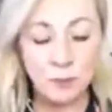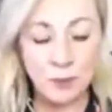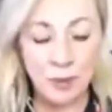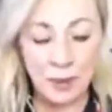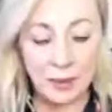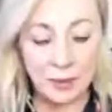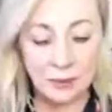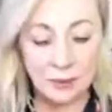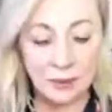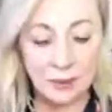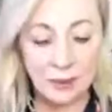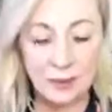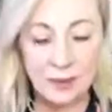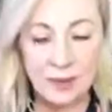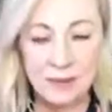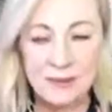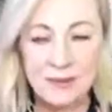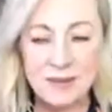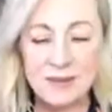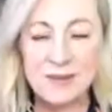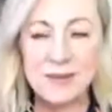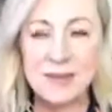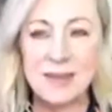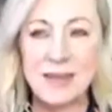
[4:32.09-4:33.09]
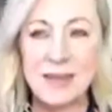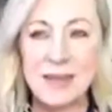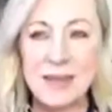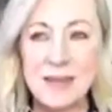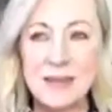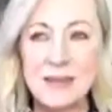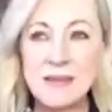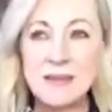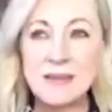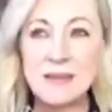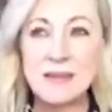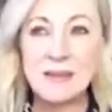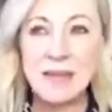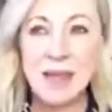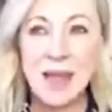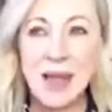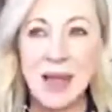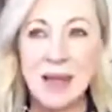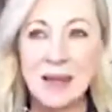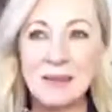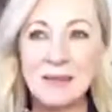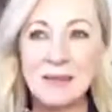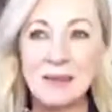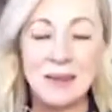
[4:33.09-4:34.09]
And the dis-ease in
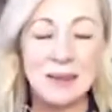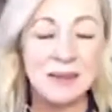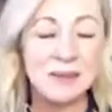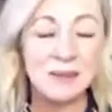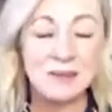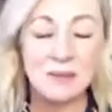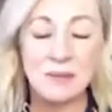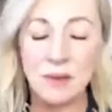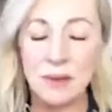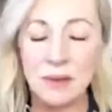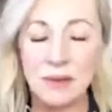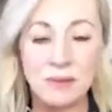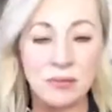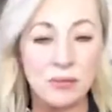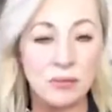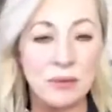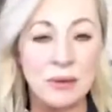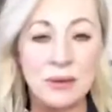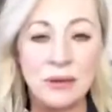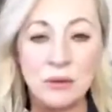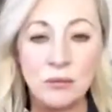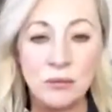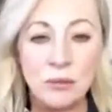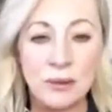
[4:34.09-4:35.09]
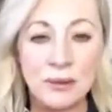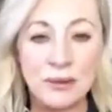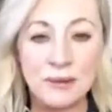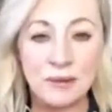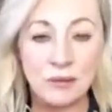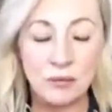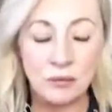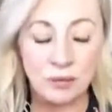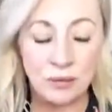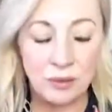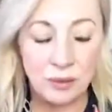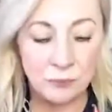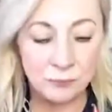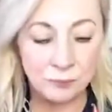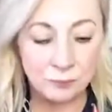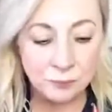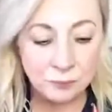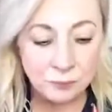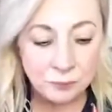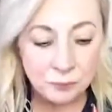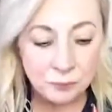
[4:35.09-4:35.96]
that is really difficult.